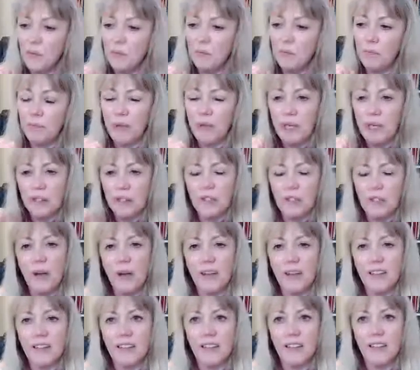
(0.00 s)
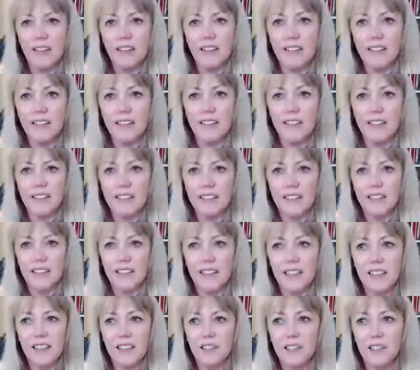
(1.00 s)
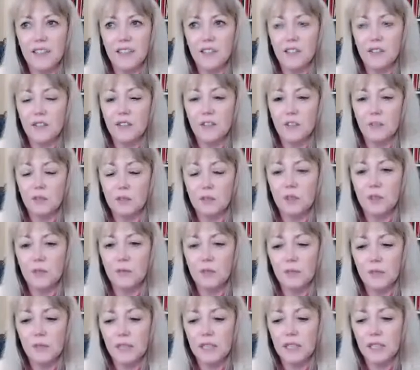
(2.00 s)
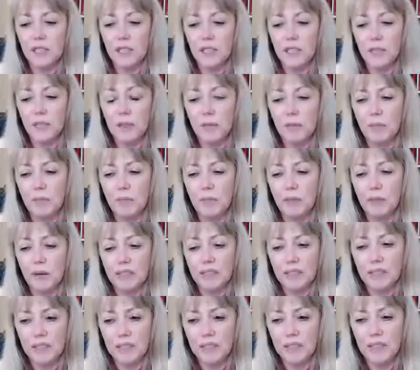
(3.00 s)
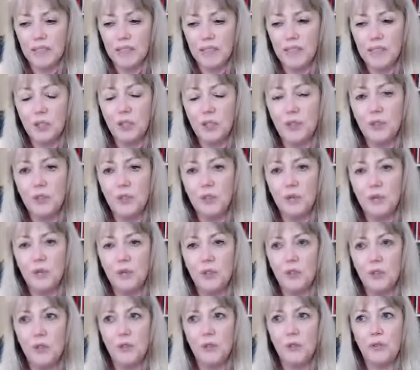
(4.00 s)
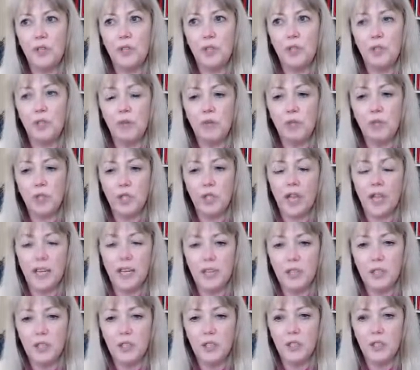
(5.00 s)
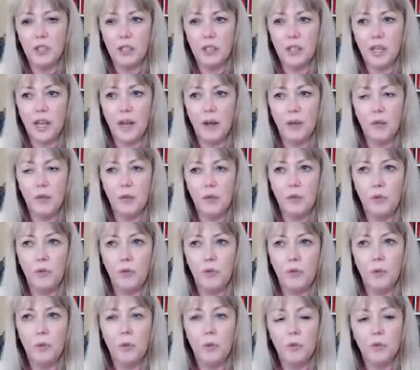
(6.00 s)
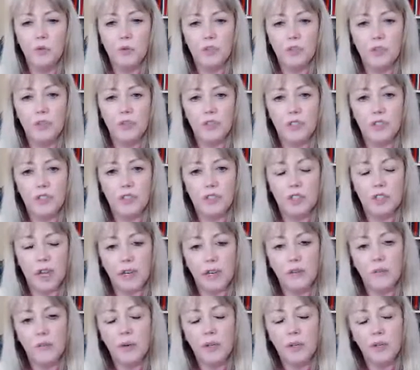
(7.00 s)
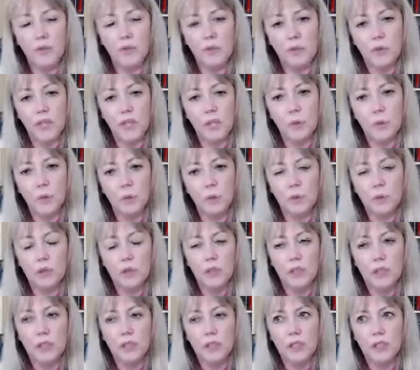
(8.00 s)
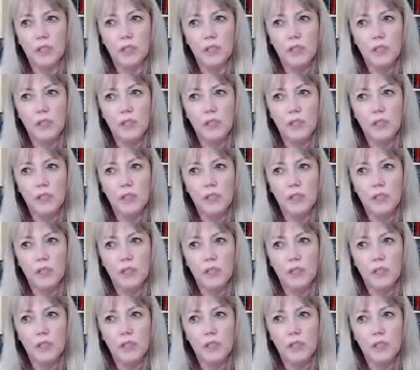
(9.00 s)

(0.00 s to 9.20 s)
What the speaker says: Because you had that existing social media presence, do you think you changed how you launched the site when it relaunched?